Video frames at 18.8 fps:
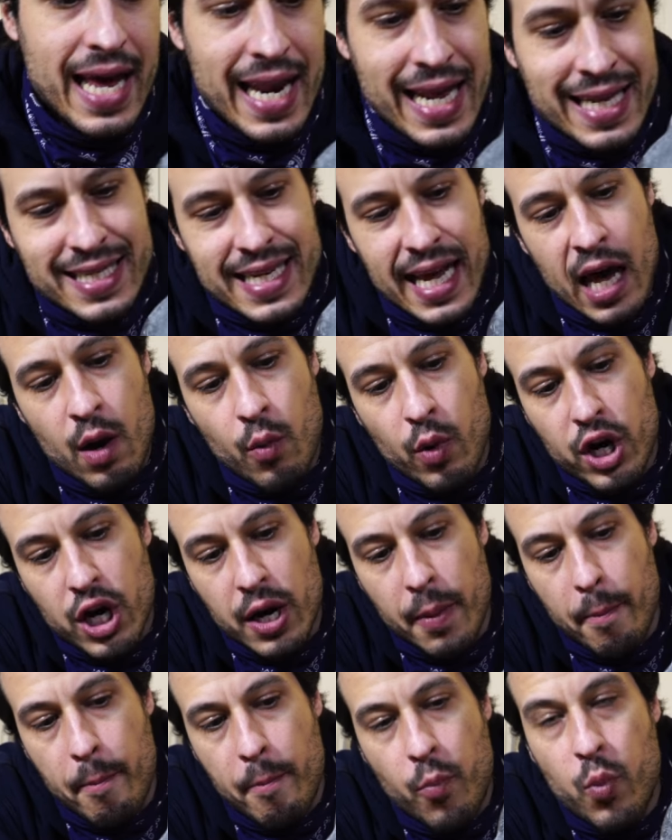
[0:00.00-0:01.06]
And inside we're
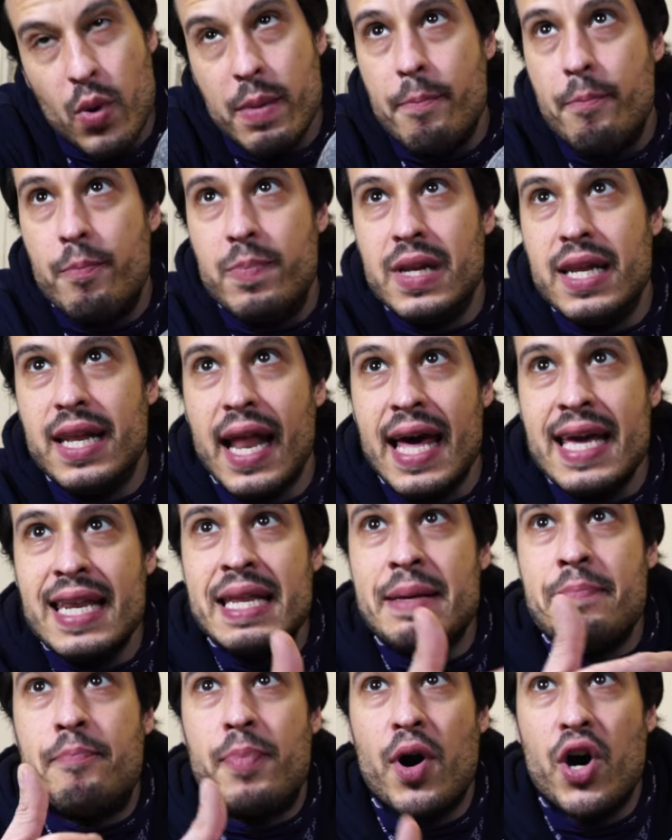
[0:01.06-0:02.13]
gonna, we
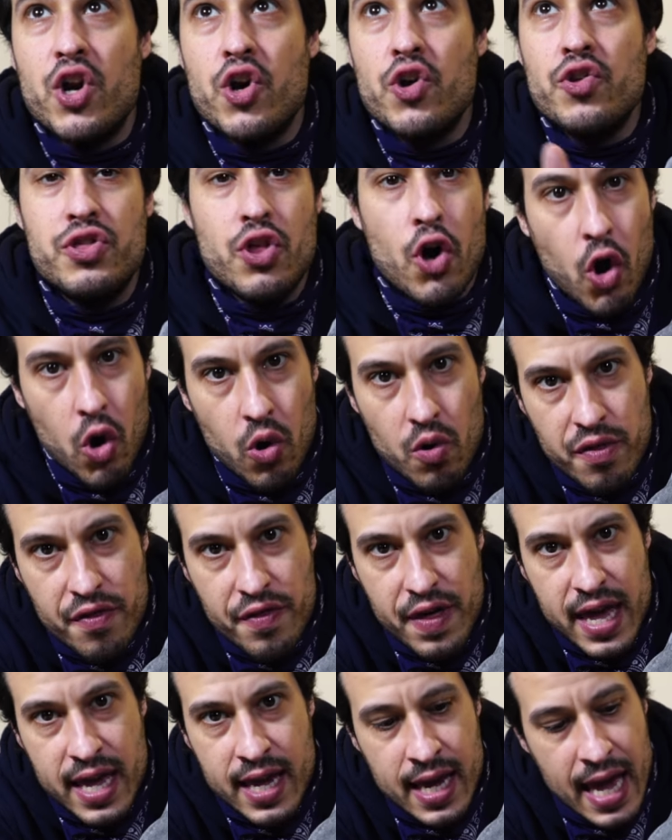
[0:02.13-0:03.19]
lightly buttered the whole
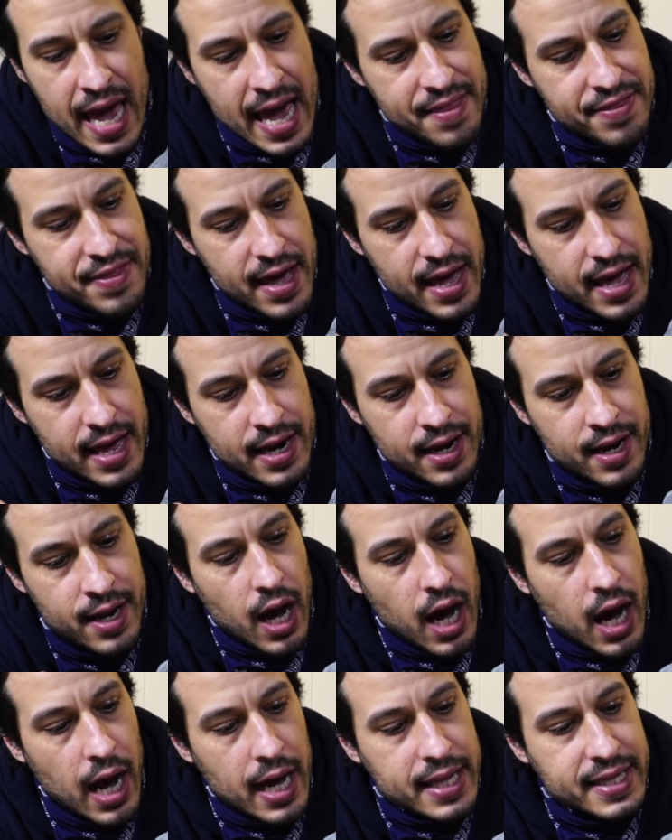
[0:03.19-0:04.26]
thing and then
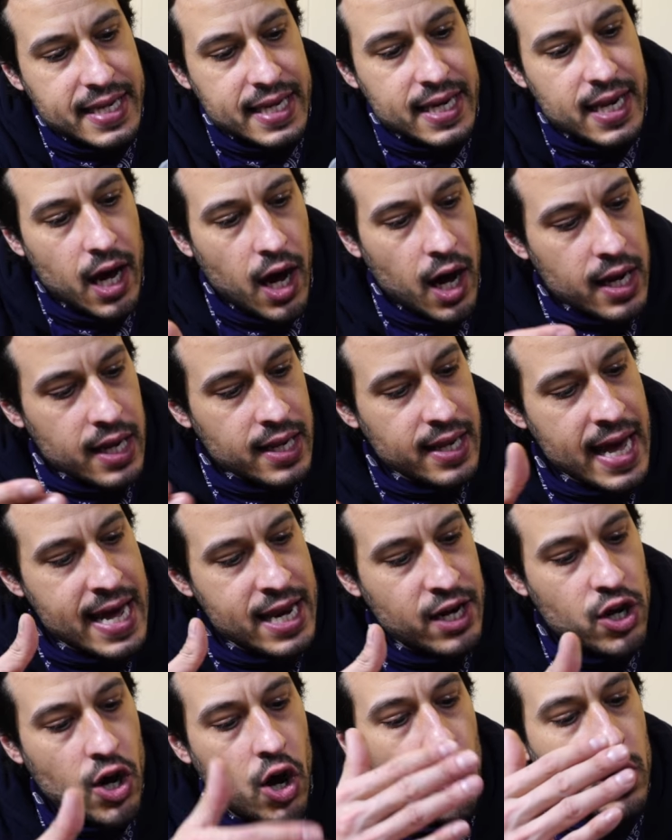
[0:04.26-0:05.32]
uh, did a
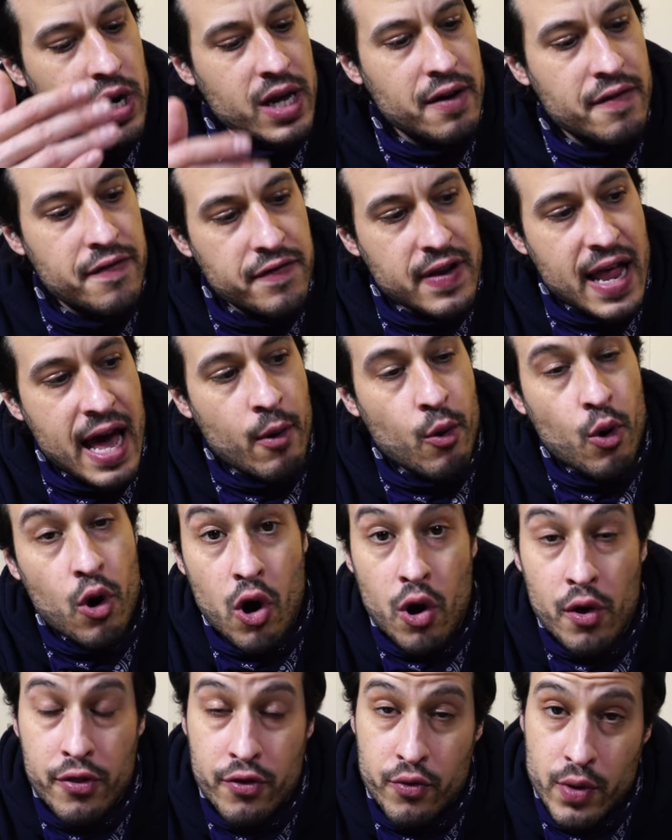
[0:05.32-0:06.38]
light coating of flour
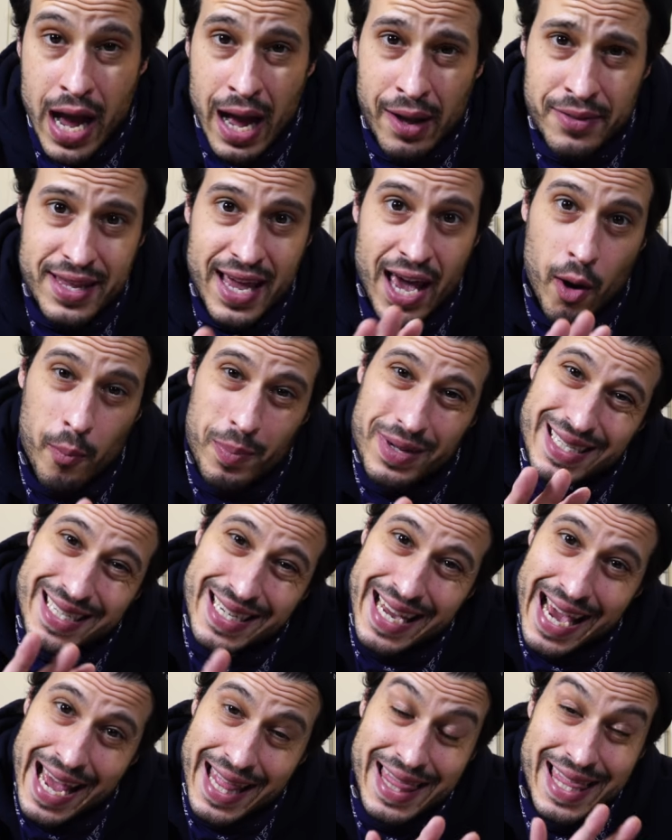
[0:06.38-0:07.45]
all throughout to help us
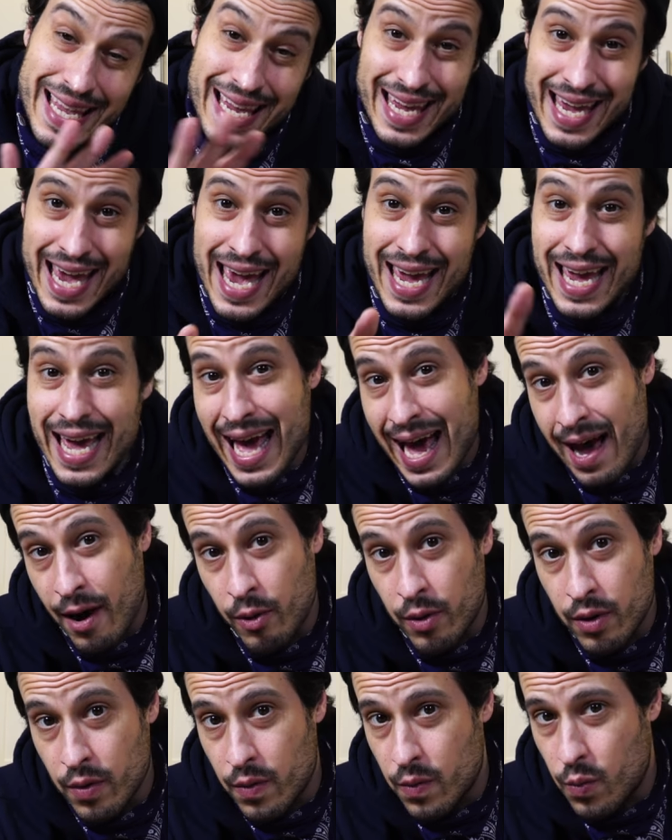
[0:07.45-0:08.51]
get the cake
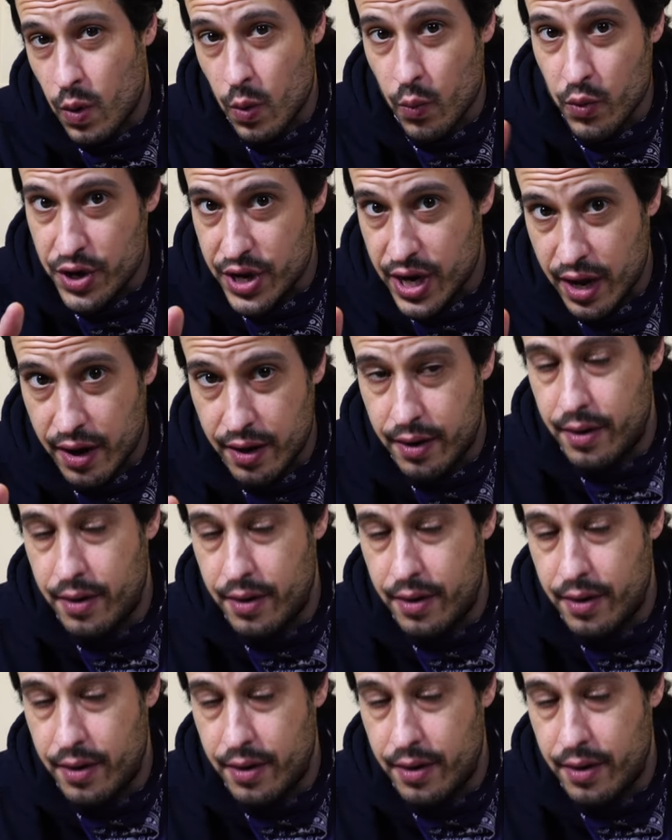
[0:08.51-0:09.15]
out when we're done.